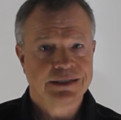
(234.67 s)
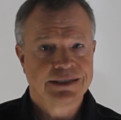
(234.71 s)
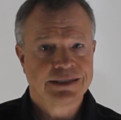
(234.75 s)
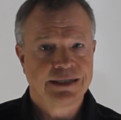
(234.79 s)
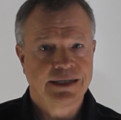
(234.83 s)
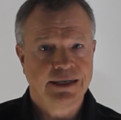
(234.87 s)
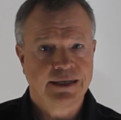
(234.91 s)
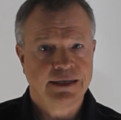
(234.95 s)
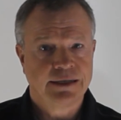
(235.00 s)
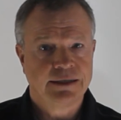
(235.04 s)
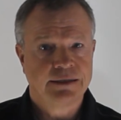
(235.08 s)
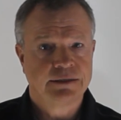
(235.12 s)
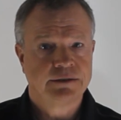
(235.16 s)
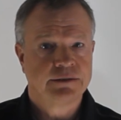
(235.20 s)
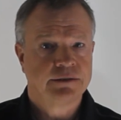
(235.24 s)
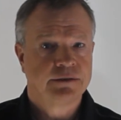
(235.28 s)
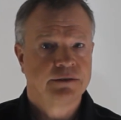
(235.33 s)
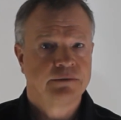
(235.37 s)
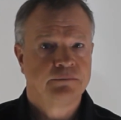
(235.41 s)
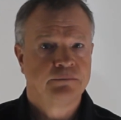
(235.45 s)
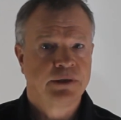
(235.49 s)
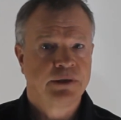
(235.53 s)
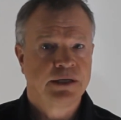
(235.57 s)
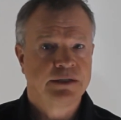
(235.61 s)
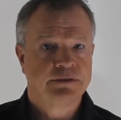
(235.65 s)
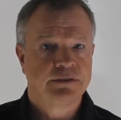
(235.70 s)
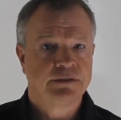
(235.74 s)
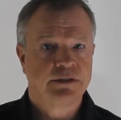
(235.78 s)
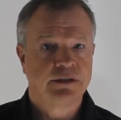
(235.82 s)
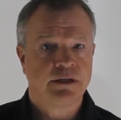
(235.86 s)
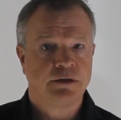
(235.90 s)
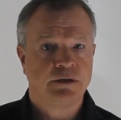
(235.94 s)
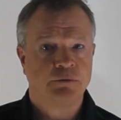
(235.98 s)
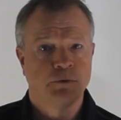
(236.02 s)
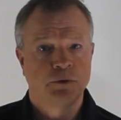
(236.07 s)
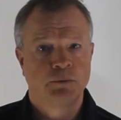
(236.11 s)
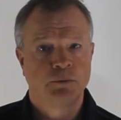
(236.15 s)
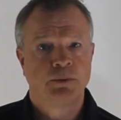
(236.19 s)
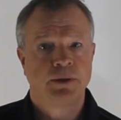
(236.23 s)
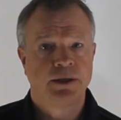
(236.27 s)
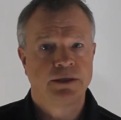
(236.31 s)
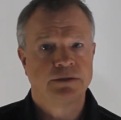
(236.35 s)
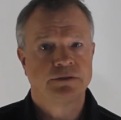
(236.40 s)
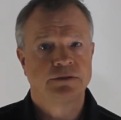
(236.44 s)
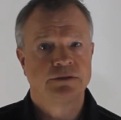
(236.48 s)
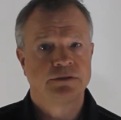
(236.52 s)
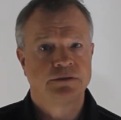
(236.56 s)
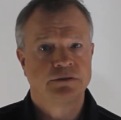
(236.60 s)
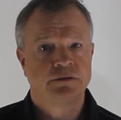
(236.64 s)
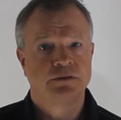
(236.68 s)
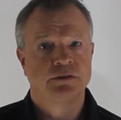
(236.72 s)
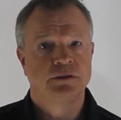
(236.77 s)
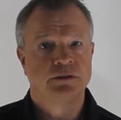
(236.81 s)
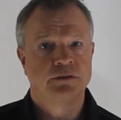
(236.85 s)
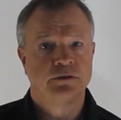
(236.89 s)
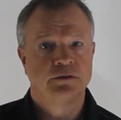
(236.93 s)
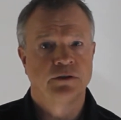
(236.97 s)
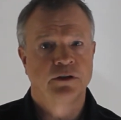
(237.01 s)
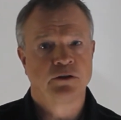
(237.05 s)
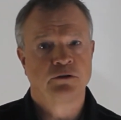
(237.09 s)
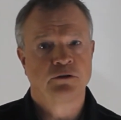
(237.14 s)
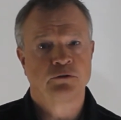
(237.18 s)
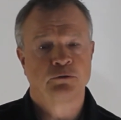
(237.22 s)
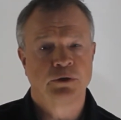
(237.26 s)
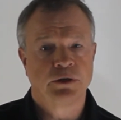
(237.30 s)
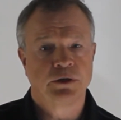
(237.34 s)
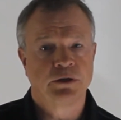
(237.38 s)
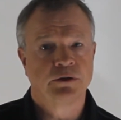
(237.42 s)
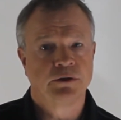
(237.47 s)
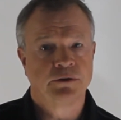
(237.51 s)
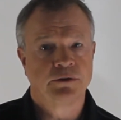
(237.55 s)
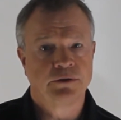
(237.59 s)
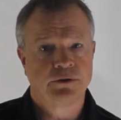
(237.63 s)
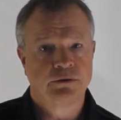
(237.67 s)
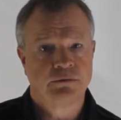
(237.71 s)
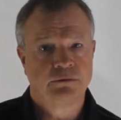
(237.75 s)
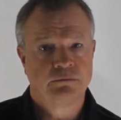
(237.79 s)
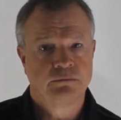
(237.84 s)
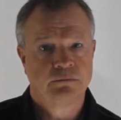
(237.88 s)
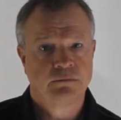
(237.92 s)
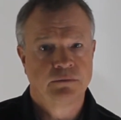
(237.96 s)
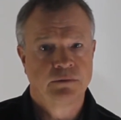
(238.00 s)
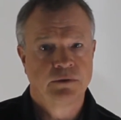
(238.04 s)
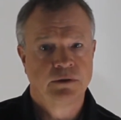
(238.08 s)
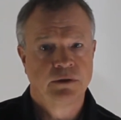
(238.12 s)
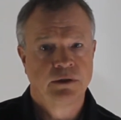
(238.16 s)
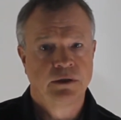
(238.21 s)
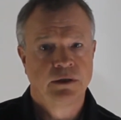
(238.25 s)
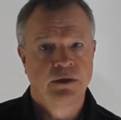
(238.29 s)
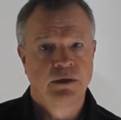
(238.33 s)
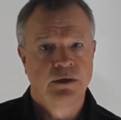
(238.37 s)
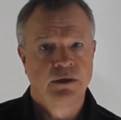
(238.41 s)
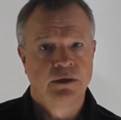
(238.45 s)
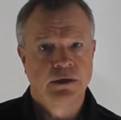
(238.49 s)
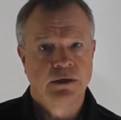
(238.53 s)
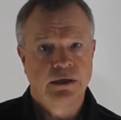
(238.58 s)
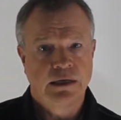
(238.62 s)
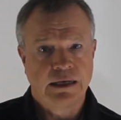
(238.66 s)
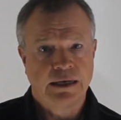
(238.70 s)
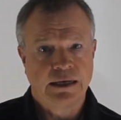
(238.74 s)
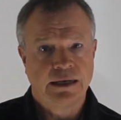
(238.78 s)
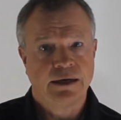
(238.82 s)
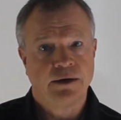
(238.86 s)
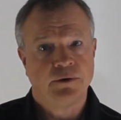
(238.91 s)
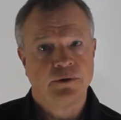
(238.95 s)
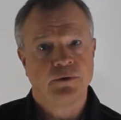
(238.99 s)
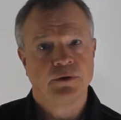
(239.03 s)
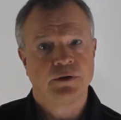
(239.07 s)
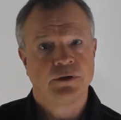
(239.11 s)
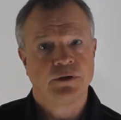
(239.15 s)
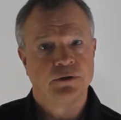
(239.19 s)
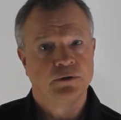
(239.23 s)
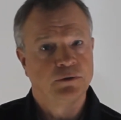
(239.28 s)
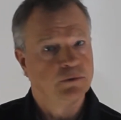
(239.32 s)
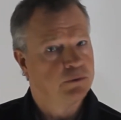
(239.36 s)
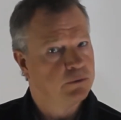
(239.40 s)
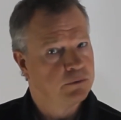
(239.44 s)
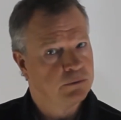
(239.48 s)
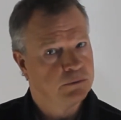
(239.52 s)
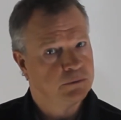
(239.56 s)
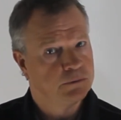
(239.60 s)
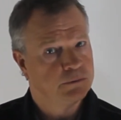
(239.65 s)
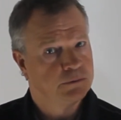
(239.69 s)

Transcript: light basically replaces the 3 other, allowing you